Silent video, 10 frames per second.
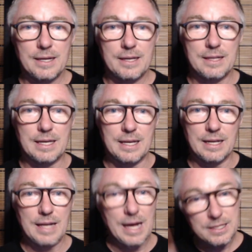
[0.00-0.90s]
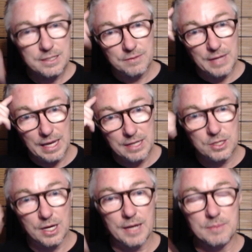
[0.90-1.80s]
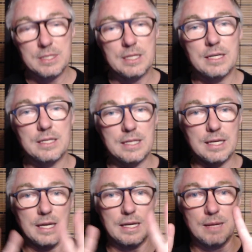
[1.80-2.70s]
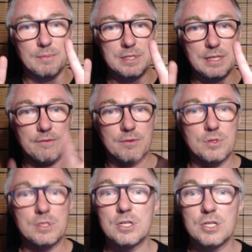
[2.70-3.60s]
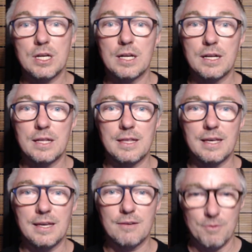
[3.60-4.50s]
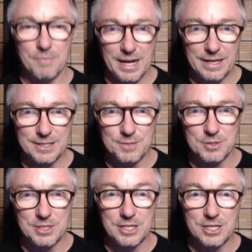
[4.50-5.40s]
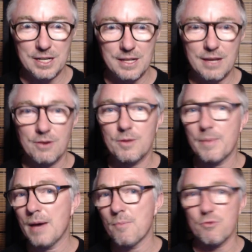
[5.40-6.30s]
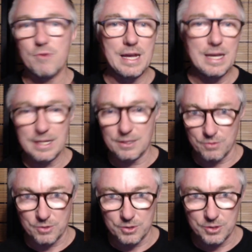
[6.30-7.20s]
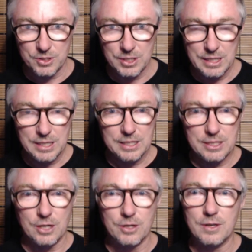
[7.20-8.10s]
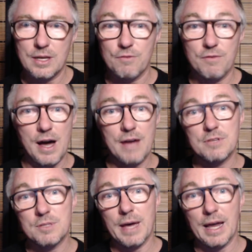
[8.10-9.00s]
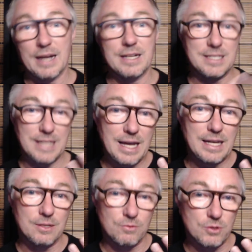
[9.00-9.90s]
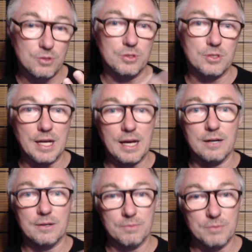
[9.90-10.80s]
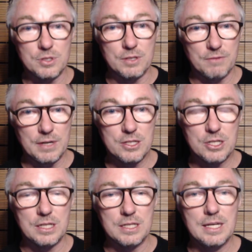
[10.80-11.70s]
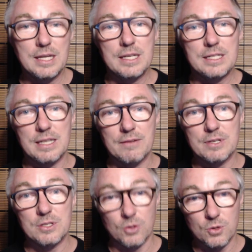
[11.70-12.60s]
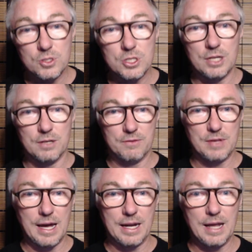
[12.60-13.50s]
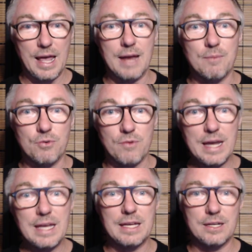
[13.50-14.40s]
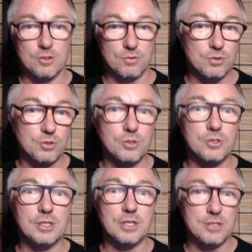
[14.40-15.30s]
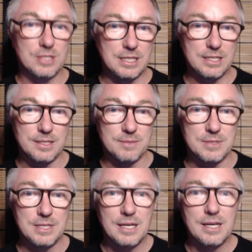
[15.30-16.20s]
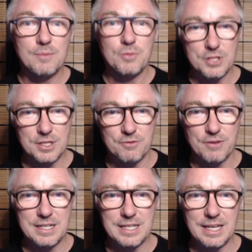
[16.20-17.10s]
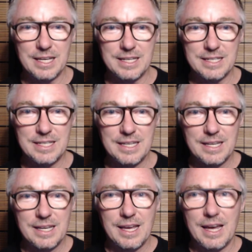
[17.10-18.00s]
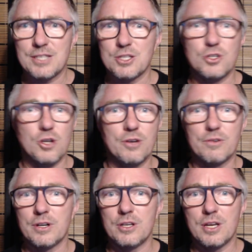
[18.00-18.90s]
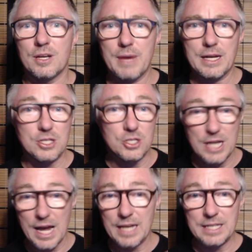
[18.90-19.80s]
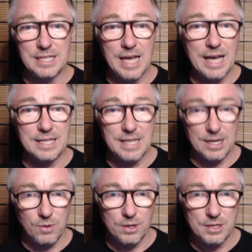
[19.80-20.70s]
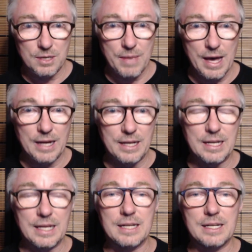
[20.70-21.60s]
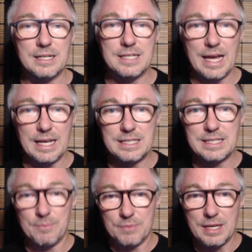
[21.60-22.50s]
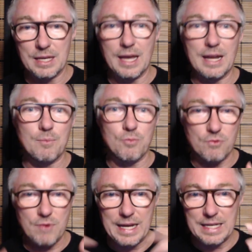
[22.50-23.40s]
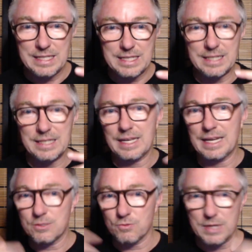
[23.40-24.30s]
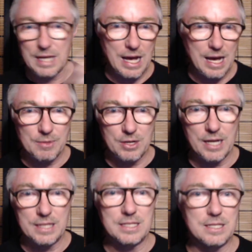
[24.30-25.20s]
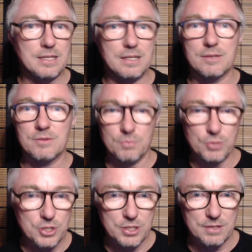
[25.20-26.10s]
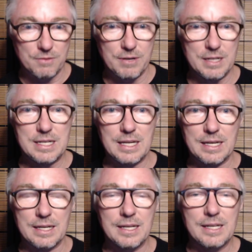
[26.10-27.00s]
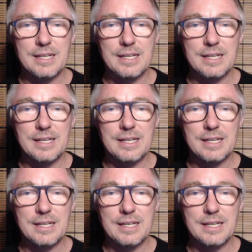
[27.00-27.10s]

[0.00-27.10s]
The last of the head types is the number 7 musician, the rebellious musician. They're all about breaking the rules. So if 5 is about understanding the rules and how music functions, 7 is launching off that and breaking those rules and those systems, pushing frontiers. As a genre, you can imagine jazz has that quality about it. It takes something and then breaks it, reharmonizes it, pushes the frontier.